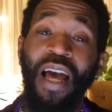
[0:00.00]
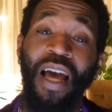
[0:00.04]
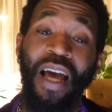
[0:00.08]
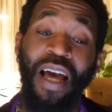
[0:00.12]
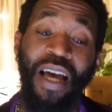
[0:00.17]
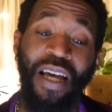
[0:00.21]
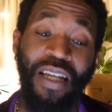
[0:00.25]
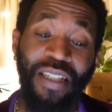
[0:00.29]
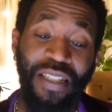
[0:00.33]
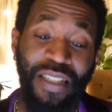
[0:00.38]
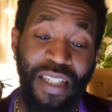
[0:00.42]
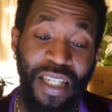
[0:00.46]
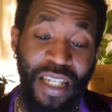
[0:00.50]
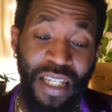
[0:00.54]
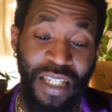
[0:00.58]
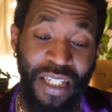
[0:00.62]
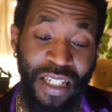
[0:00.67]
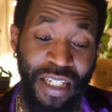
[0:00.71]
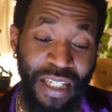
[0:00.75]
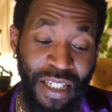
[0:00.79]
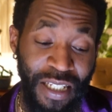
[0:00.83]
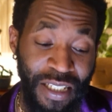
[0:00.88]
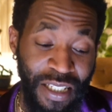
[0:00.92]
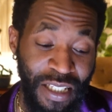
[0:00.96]
I say it
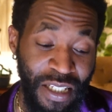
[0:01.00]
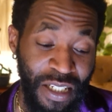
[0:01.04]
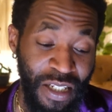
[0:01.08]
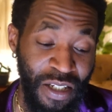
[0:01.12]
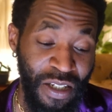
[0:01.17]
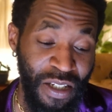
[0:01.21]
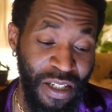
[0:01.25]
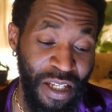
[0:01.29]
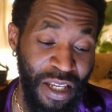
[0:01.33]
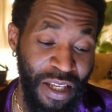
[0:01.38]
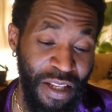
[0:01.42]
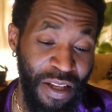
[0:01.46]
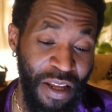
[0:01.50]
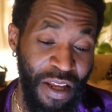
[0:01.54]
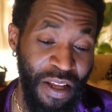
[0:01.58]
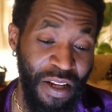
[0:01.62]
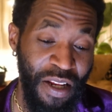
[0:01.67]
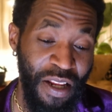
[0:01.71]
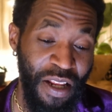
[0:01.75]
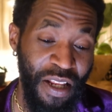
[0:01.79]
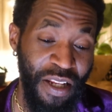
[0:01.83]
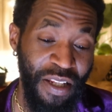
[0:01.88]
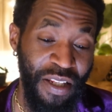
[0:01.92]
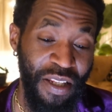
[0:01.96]
is, and
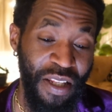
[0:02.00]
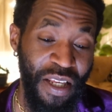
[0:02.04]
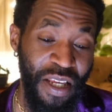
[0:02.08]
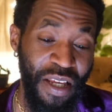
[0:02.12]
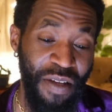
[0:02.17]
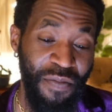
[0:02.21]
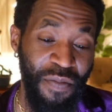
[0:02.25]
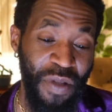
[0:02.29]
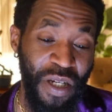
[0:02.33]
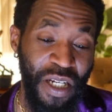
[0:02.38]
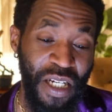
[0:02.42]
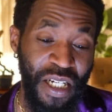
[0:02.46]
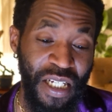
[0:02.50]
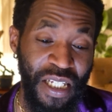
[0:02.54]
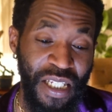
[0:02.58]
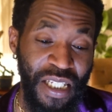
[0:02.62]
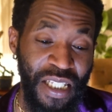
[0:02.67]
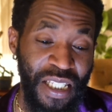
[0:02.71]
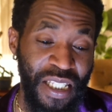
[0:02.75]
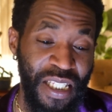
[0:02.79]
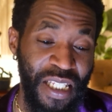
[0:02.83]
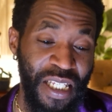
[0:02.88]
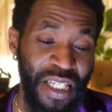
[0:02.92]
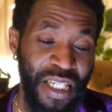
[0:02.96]
then
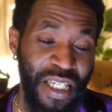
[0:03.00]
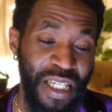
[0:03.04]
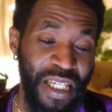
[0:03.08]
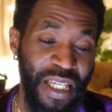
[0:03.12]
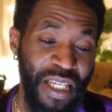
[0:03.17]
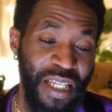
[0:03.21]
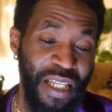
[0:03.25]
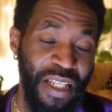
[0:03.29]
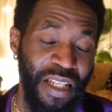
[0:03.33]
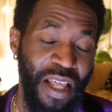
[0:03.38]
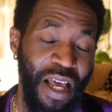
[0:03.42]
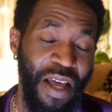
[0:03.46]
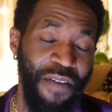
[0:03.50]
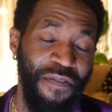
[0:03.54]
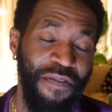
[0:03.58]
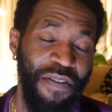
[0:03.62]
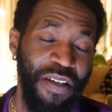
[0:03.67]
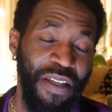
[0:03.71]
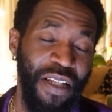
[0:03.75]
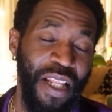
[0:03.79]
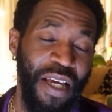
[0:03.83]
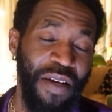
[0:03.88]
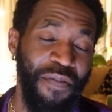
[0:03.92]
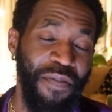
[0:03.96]
because I
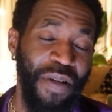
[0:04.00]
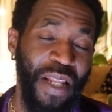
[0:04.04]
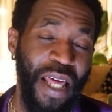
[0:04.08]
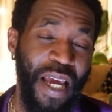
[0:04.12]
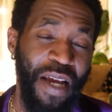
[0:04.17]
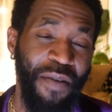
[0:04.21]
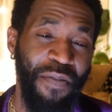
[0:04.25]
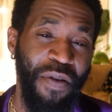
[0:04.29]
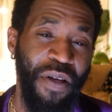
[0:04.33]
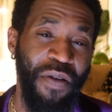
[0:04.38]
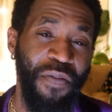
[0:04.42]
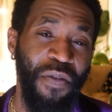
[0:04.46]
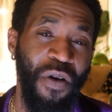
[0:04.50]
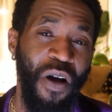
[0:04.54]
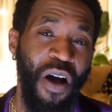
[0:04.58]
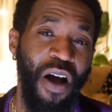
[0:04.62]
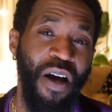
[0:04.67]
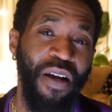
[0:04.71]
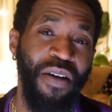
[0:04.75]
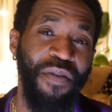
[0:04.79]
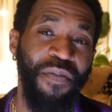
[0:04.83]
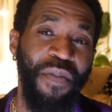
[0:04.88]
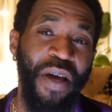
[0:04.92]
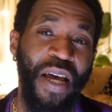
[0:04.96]
feel like black people
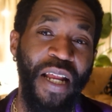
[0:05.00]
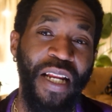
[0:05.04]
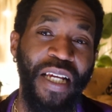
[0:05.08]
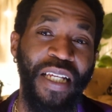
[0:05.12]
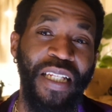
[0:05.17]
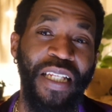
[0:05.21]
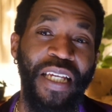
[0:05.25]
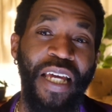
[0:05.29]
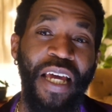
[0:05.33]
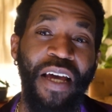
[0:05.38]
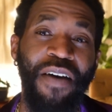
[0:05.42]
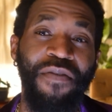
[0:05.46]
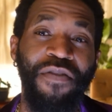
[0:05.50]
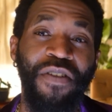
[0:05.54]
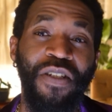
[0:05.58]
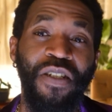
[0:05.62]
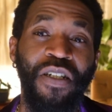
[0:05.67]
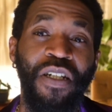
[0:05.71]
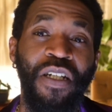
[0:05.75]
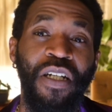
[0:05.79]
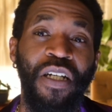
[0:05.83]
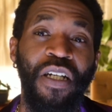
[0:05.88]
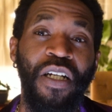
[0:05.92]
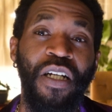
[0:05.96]
automatically
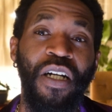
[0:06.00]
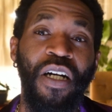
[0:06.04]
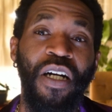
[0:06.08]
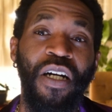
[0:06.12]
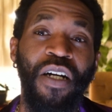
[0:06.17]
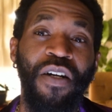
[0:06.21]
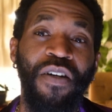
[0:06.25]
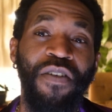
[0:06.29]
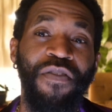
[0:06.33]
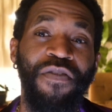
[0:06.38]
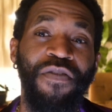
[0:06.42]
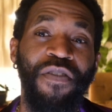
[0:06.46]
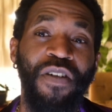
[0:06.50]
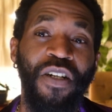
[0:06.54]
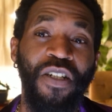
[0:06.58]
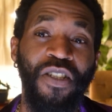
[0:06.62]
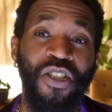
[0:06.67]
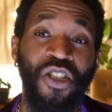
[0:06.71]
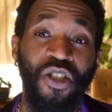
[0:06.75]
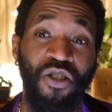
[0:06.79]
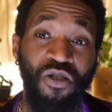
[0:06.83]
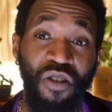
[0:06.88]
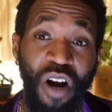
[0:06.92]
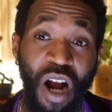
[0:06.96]
have a
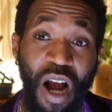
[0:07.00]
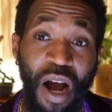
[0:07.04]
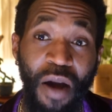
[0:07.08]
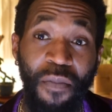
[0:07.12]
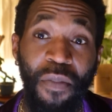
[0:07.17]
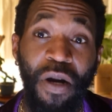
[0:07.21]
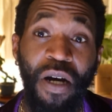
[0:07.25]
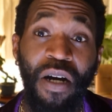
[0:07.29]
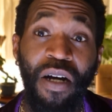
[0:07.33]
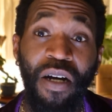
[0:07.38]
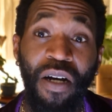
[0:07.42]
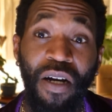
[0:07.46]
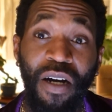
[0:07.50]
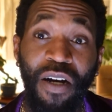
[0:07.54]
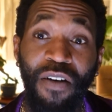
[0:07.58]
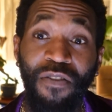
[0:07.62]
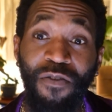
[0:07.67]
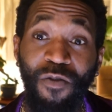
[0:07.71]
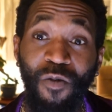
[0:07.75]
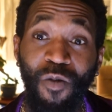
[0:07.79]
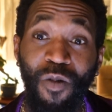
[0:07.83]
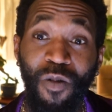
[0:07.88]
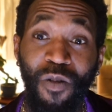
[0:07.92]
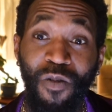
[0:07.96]
trauma
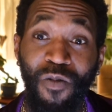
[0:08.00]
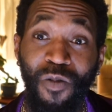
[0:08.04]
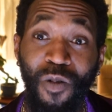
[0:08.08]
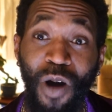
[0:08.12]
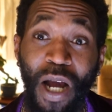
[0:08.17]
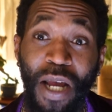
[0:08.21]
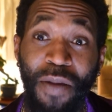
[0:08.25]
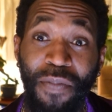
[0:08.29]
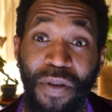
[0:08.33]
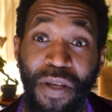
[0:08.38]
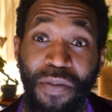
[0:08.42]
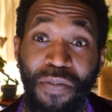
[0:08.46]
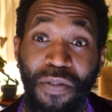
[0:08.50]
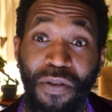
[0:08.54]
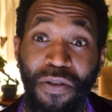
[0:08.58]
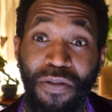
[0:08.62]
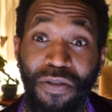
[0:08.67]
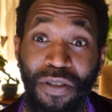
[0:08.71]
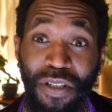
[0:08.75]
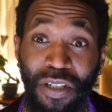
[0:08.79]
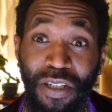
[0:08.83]
of white people.